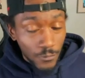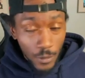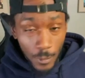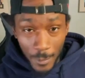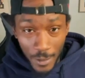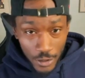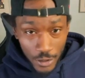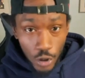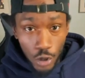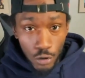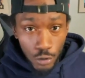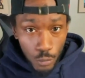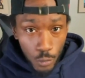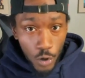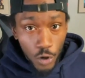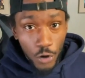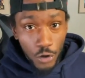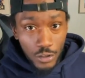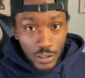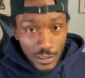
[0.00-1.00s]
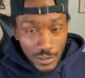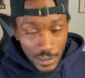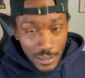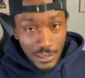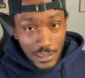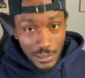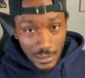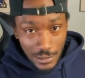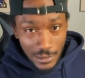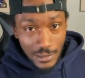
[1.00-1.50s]
from his own words, because
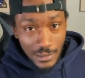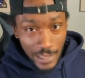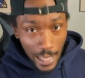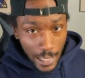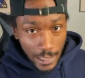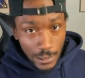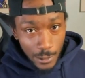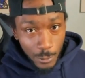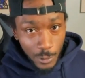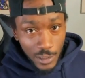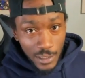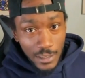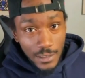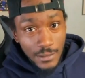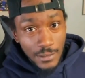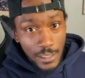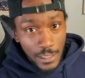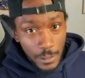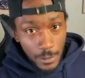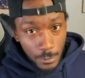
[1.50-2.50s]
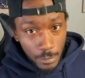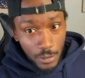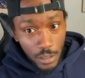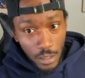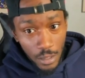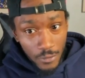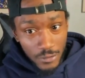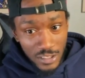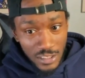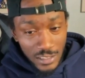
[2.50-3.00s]
this is exactly what he said in the
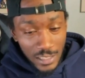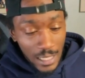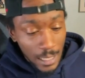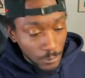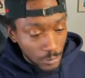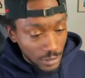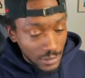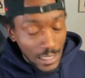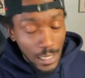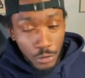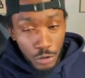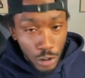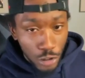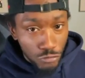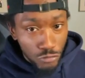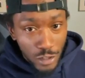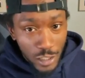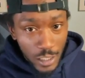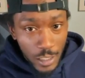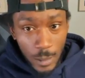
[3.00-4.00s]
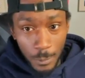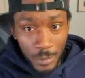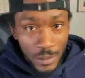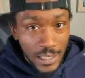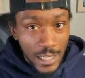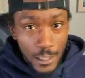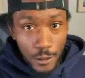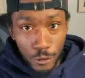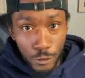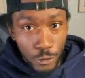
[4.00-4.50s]
playoffs. He said, I'm just out there running up and
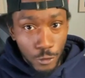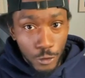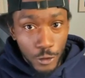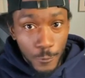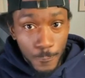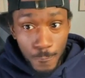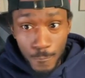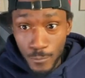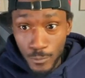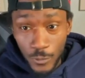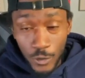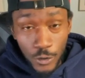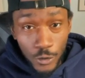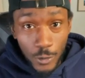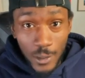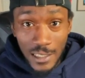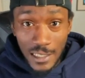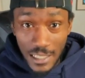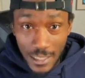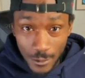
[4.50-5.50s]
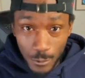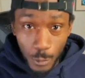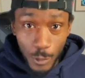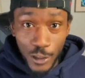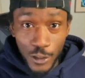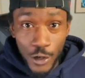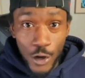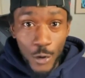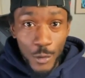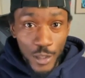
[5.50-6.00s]
down the court. So at least
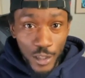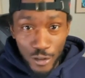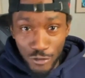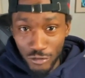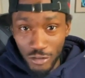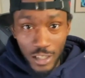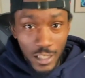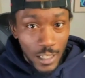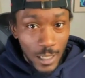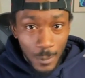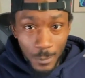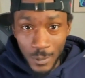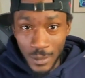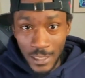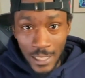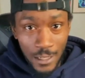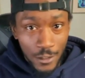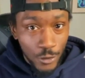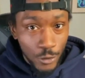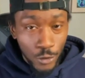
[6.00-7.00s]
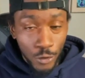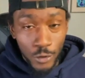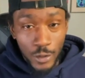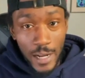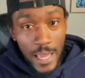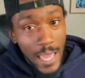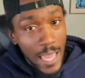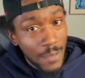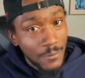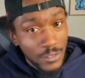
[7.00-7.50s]
we know he can run up and down the court.
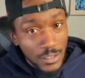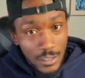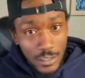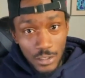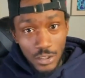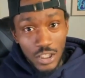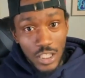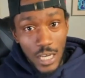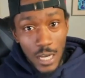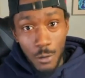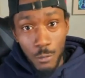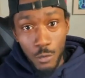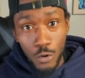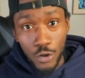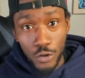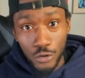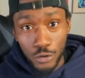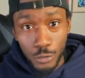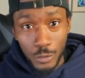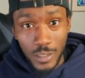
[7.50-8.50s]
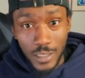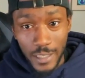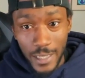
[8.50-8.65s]
I haven't seen John Wall do it